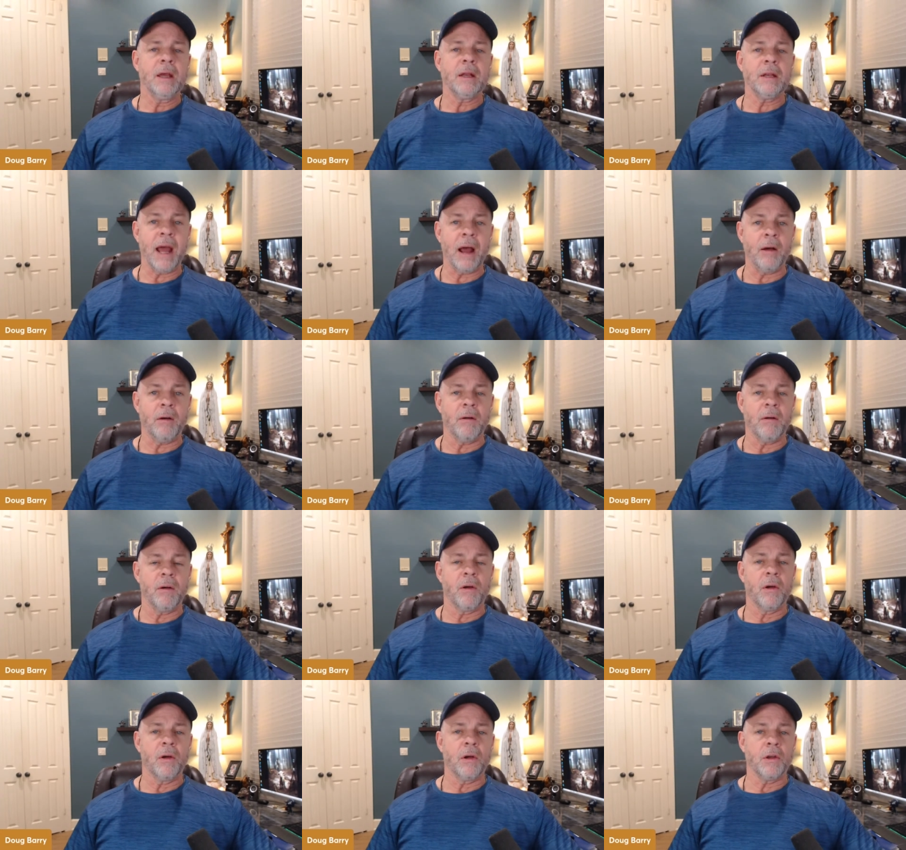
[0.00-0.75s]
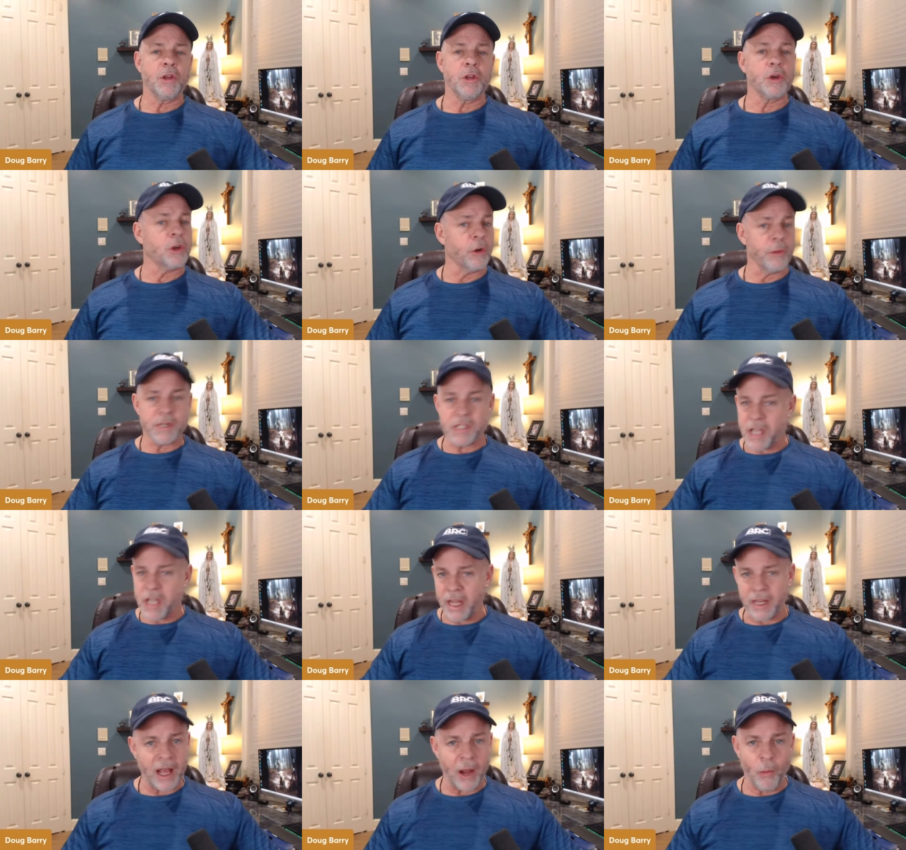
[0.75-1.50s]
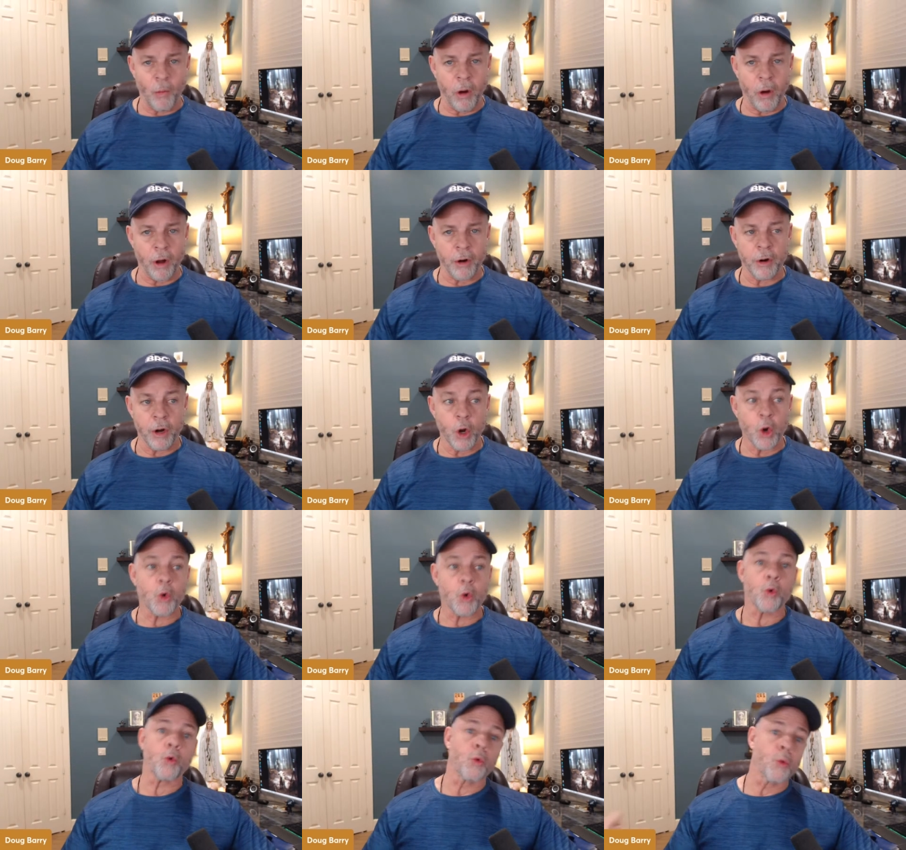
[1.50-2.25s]
Now, you can always take that water,
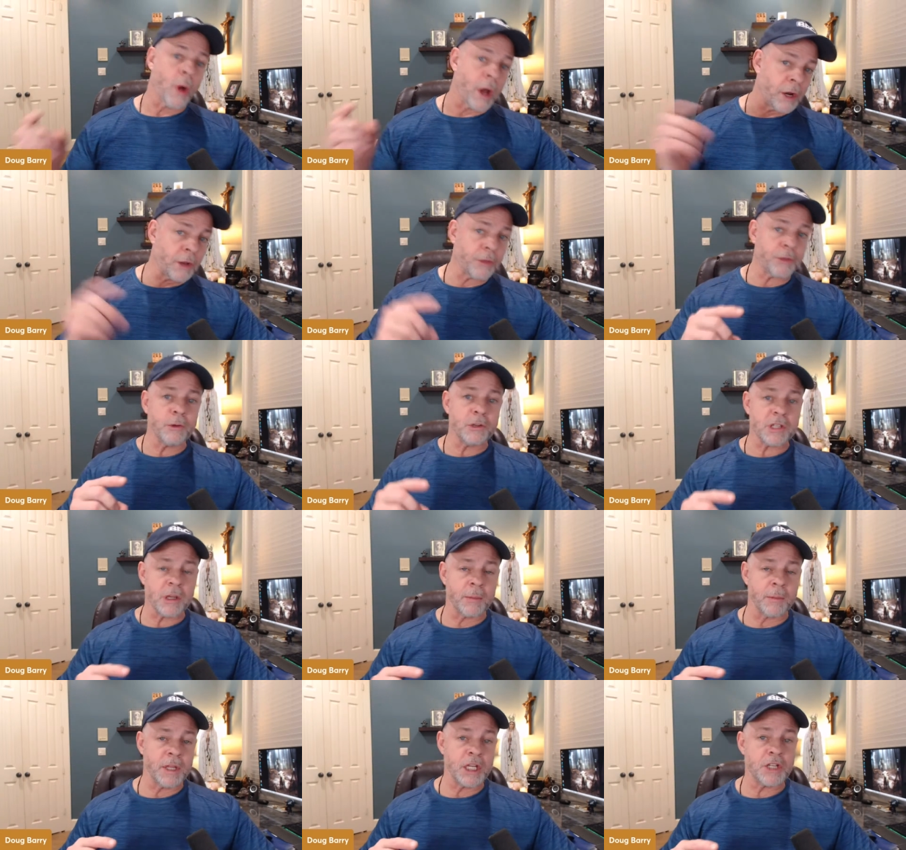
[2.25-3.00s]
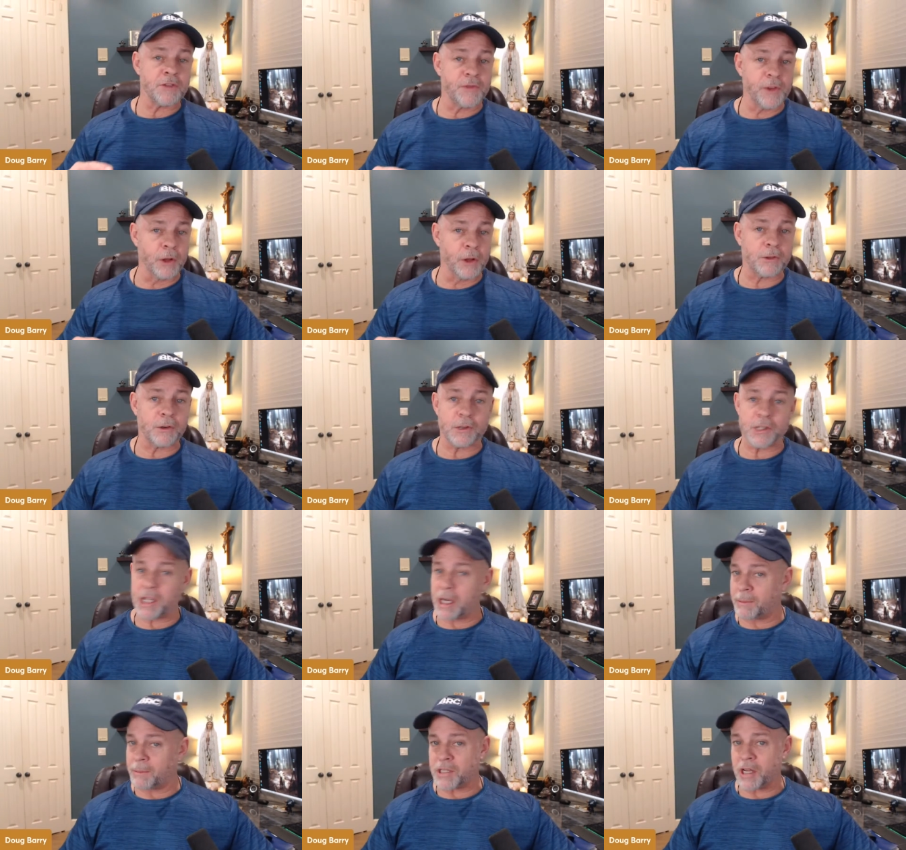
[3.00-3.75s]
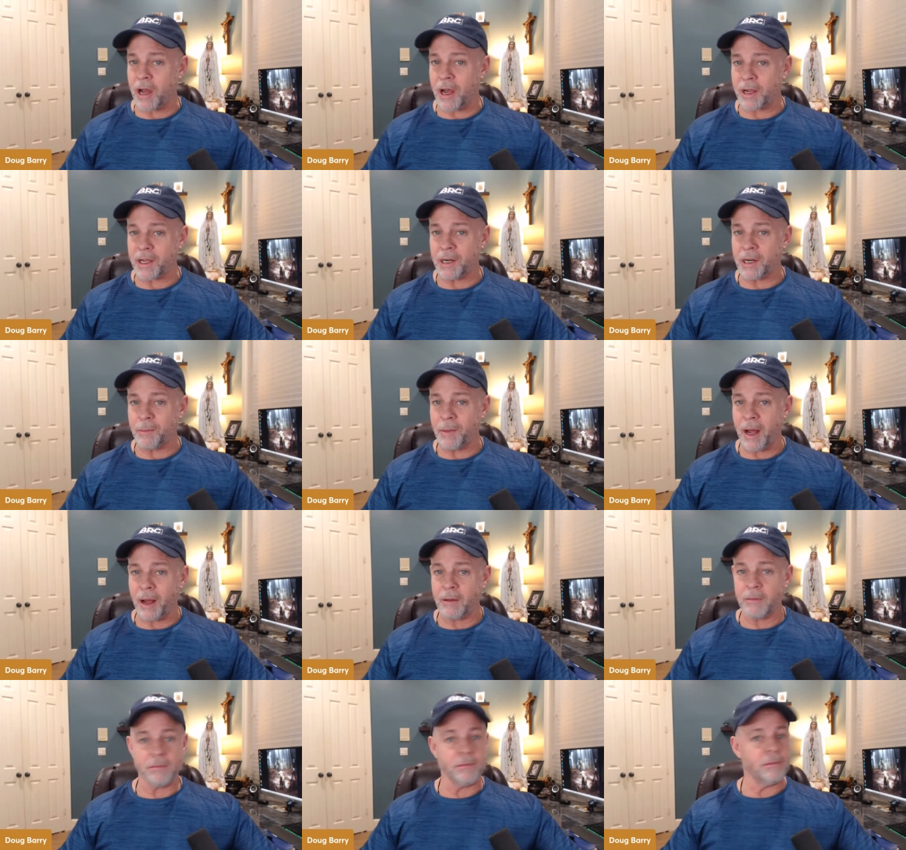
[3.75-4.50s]
run it through some of these filters that I'm talking
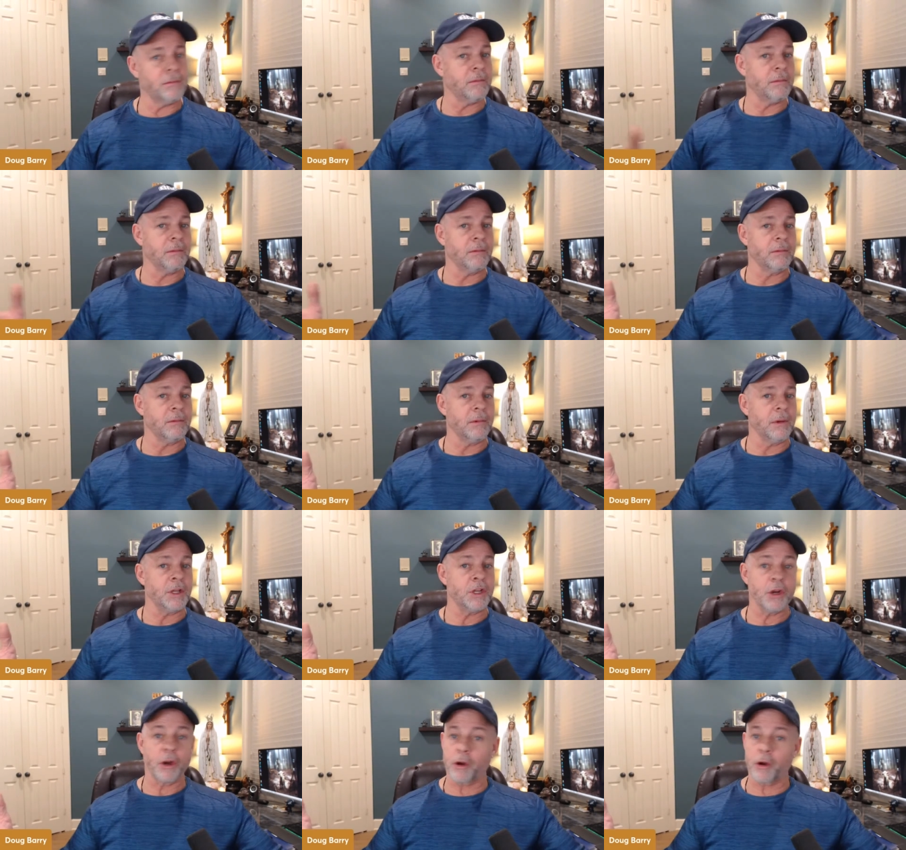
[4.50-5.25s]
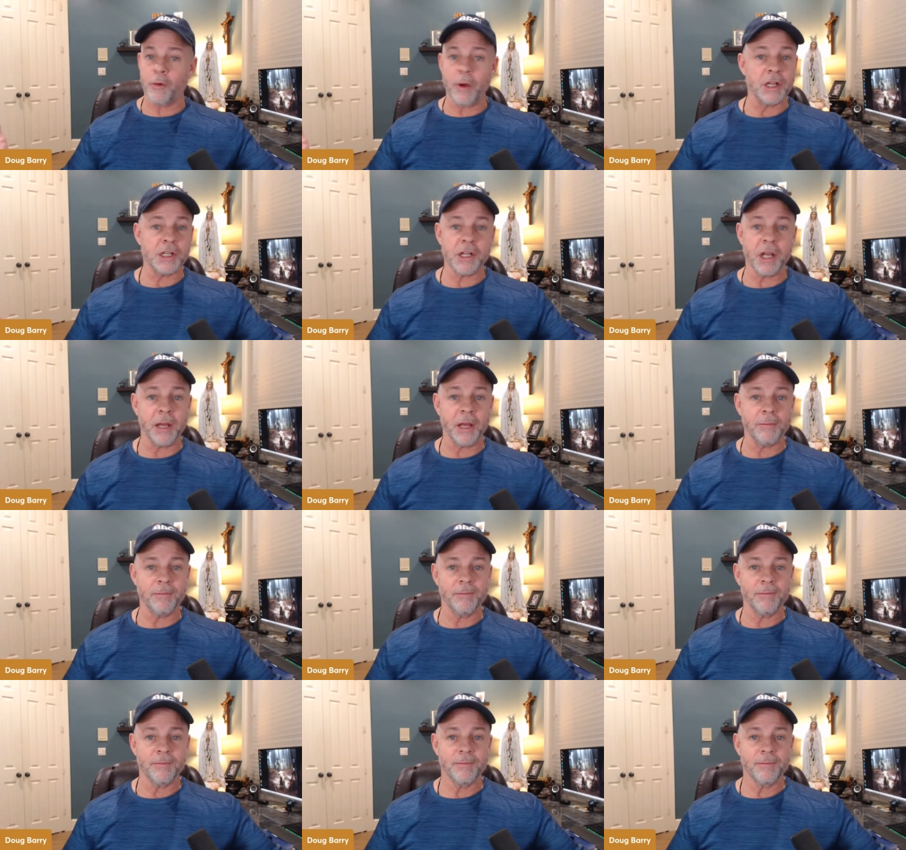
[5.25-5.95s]
about, and you're in great shape.